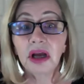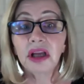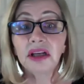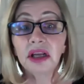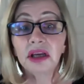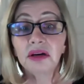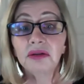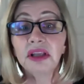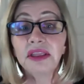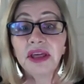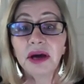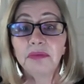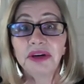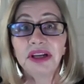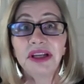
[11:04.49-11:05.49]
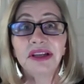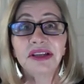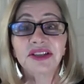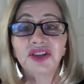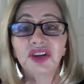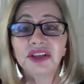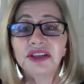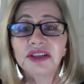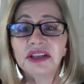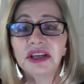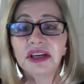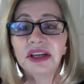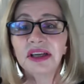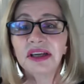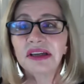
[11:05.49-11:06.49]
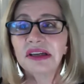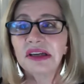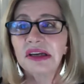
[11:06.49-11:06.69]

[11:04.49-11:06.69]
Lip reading: Not only that, but he started studying